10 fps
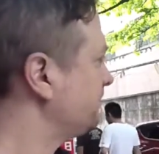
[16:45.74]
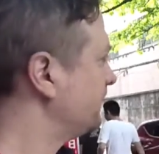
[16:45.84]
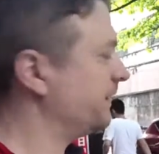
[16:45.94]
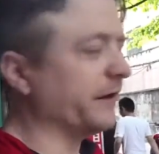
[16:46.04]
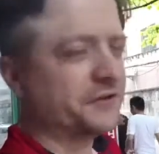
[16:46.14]

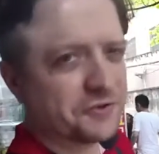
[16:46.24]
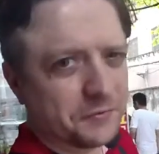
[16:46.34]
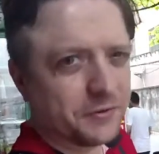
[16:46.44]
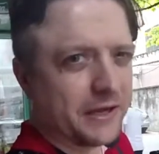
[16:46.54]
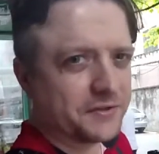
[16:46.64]
and I
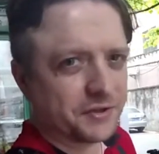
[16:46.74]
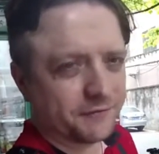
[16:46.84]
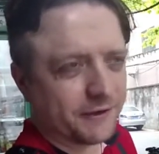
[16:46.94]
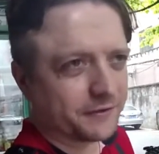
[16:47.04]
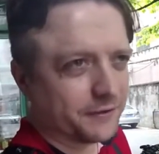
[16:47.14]
attribute that to the
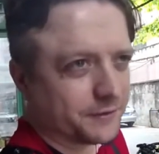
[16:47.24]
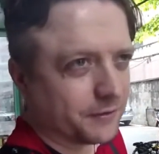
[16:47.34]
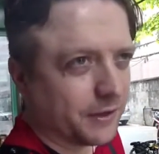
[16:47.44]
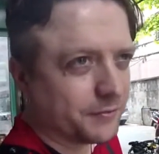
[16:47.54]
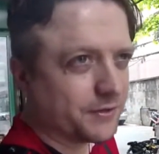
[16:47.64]
fact that, you know,
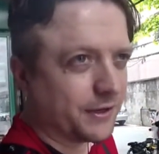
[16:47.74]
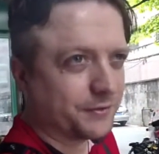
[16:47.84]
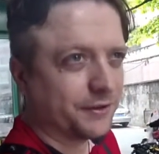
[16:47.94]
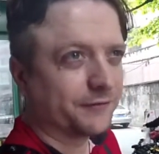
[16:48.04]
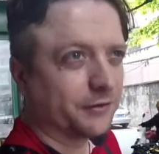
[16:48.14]
I
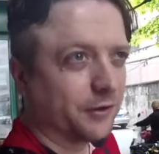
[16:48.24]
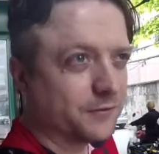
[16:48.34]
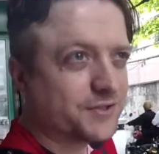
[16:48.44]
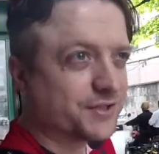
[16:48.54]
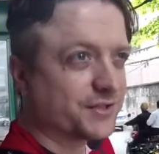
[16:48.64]
lived
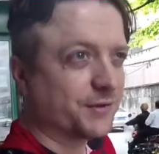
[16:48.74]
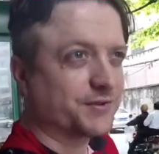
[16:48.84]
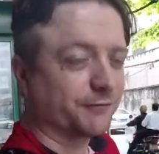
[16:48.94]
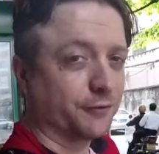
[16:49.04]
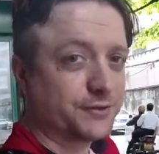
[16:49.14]
alone since I was
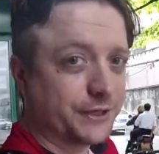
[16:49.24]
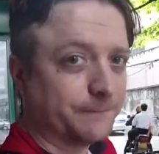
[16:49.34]
14.